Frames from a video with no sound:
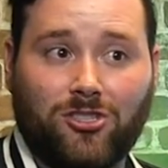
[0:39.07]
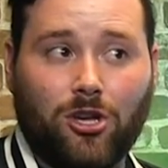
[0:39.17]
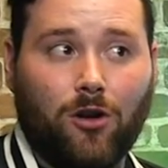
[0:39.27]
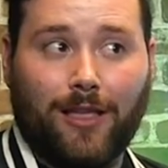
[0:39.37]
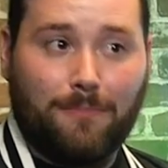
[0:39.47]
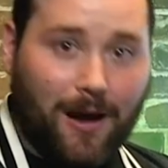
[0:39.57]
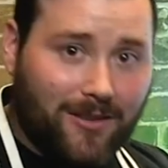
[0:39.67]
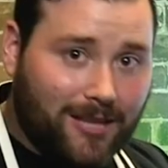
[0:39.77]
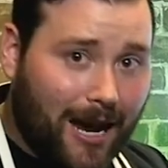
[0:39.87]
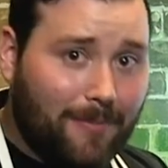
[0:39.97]
So like by
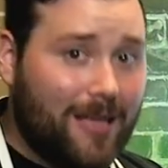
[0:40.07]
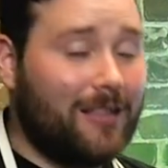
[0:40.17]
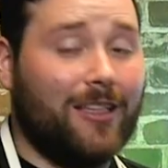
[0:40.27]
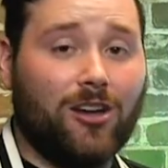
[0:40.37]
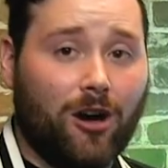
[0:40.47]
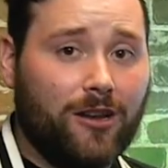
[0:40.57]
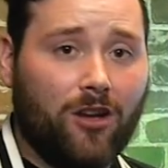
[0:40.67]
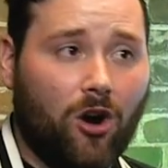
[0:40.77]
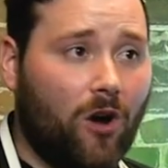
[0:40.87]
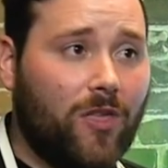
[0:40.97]
the time they click on
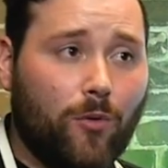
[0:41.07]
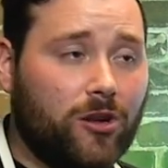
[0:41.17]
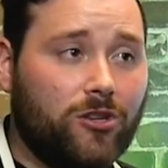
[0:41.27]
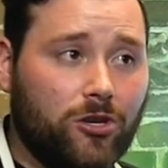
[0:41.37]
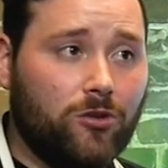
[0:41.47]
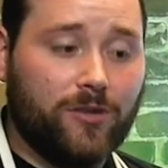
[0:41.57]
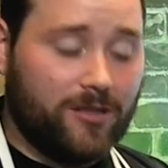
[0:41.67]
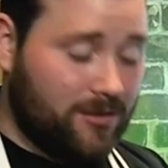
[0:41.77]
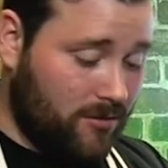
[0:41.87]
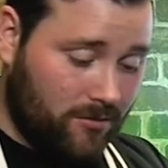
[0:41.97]
it, all they want to do
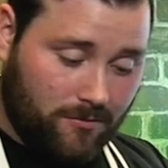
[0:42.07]
is